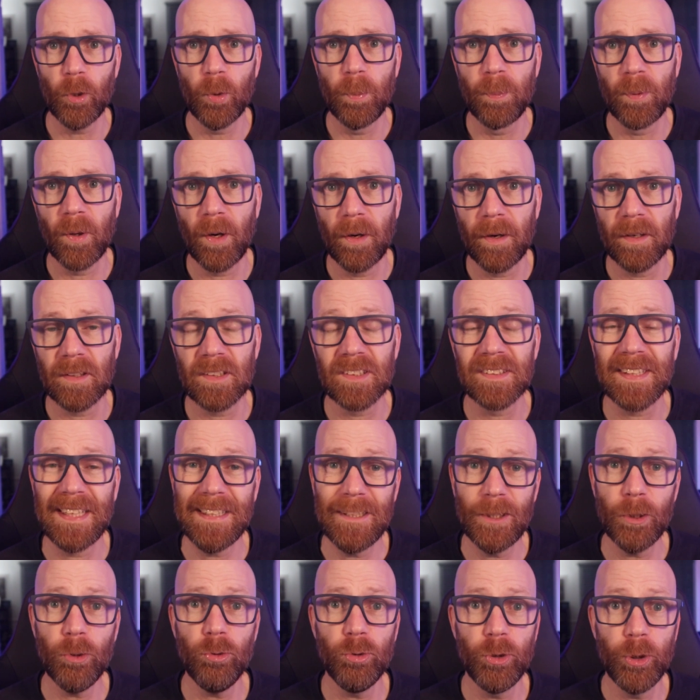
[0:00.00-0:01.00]
Huel products, they
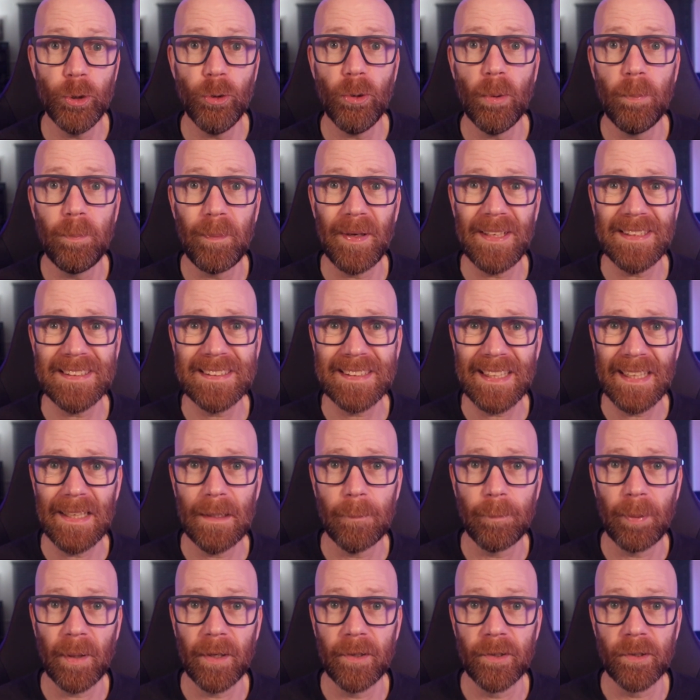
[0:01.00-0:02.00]
do a
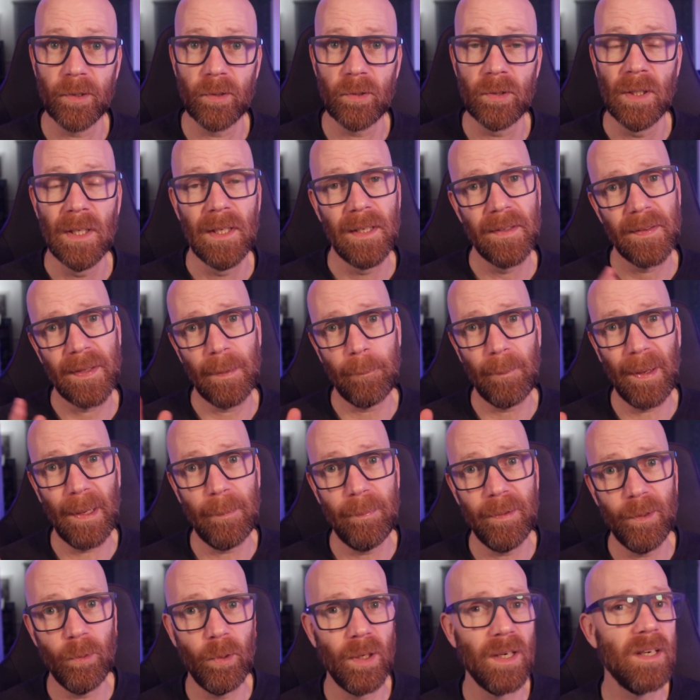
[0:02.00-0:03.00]
bestseller bundle that may
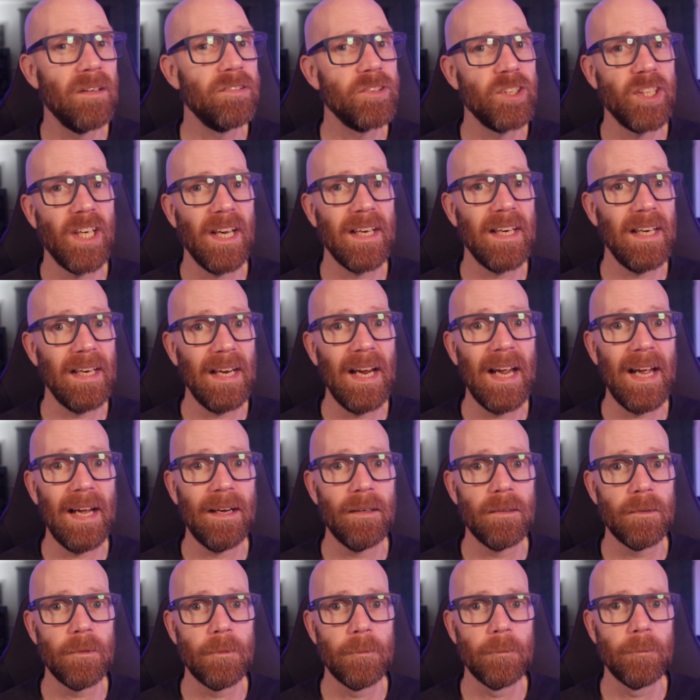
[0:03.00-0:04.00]
be worth checking
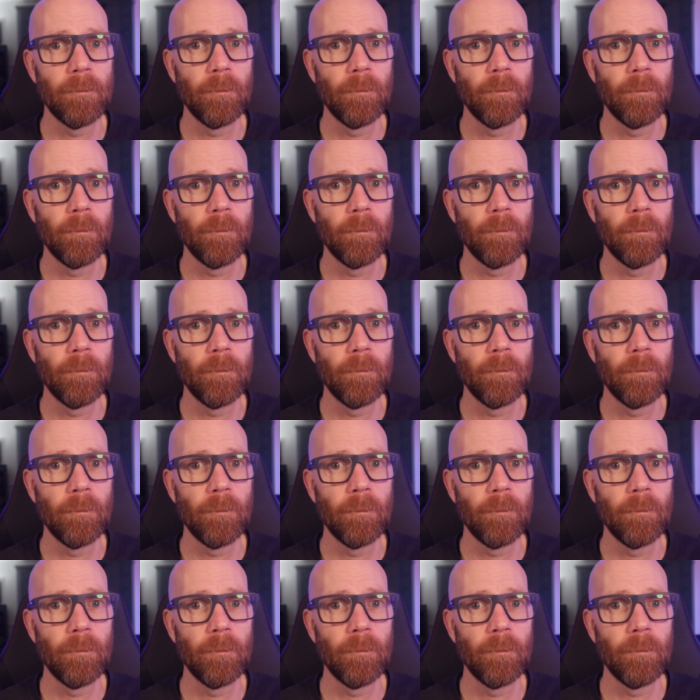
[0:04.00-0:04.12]
out.